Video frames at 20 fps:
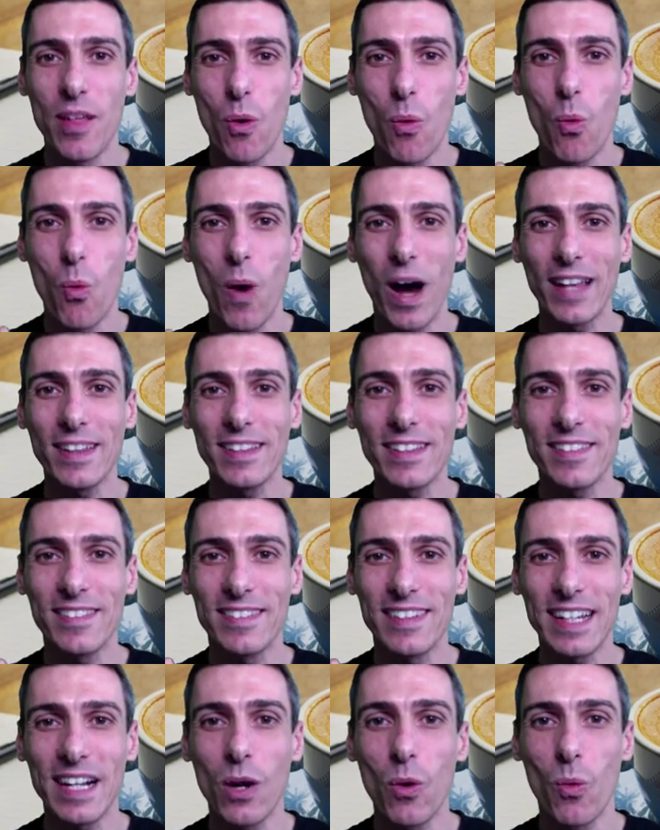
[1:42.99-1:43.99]
the
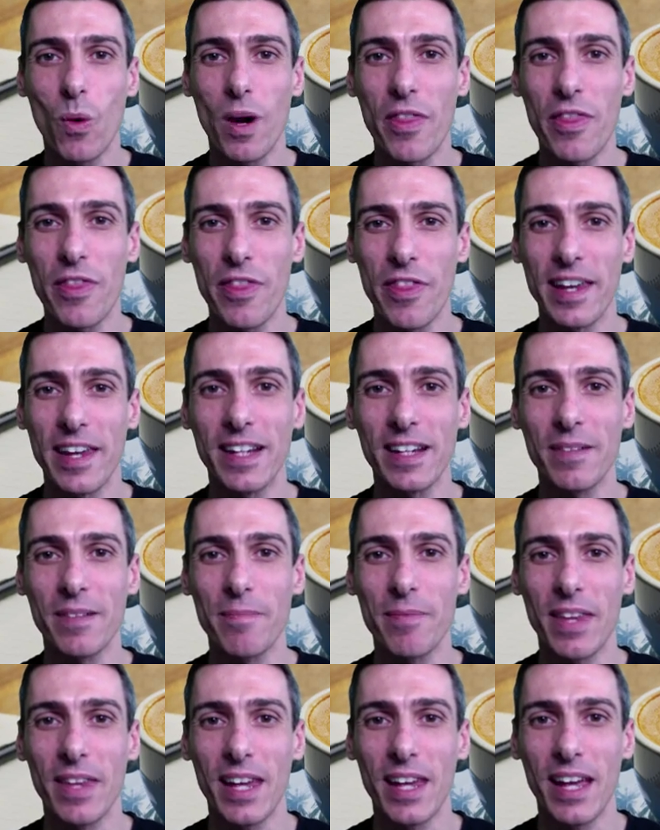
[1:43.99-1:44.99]
single one thing